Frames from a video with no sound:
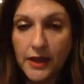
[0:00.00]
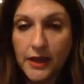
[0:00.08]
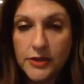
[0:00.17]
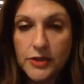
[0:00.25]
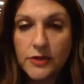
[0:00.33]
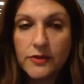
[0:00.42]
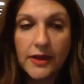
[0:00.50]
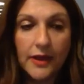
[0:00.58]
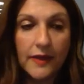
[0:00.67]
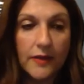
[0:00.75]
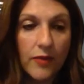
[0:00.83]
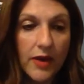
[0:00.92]
Here's 3,
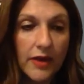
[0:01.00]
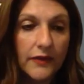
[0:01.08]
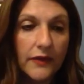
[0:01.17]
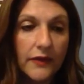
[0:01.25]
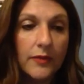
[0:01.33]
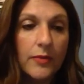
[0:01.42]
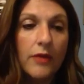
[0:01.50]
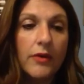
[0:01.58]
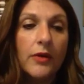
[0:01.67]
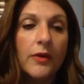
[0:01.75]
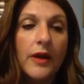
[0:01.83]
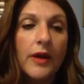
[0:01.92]
get them ready for
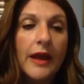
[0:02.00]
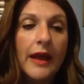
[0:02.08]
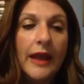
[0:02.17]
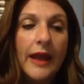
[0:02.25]
tomorrow.